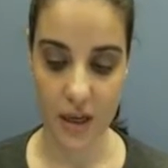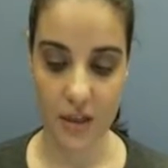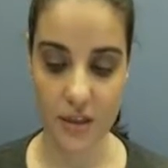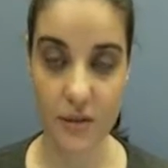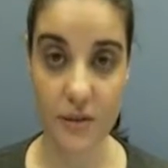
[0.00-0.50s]

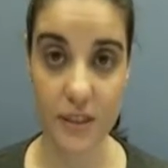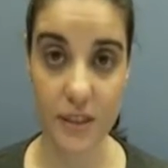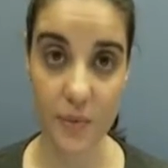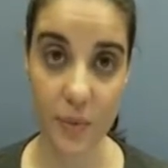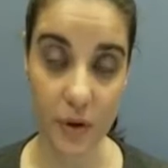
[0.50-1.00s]
So
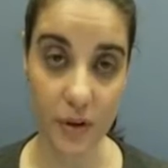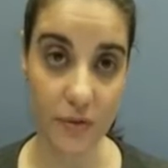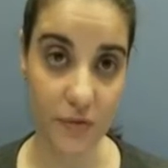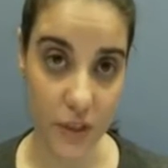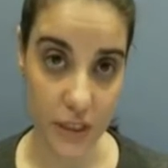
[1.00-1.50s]
it's
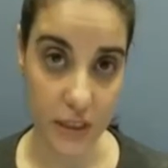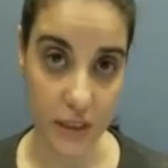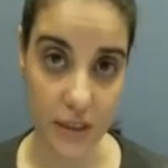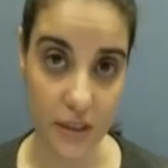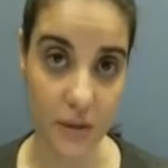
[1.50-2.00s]
important
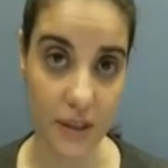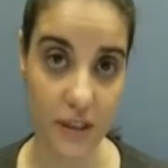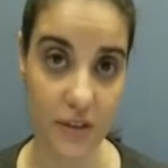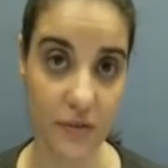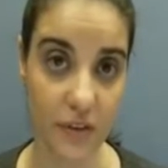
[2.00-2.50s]
firstly to
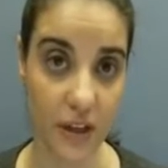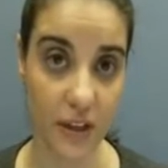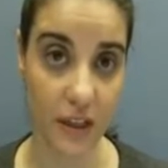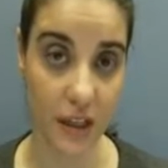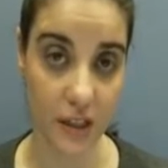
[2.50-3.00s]
identify the
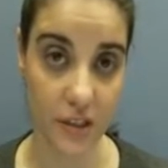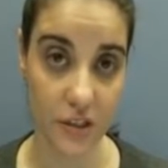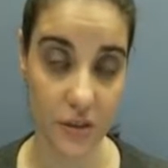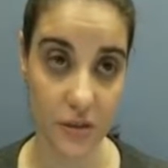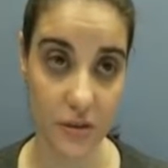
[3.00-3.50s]
key
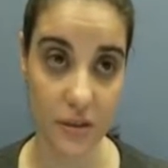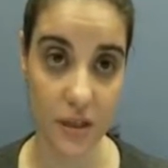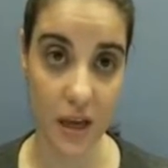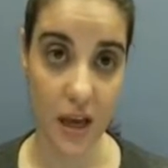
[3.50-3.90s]
issues,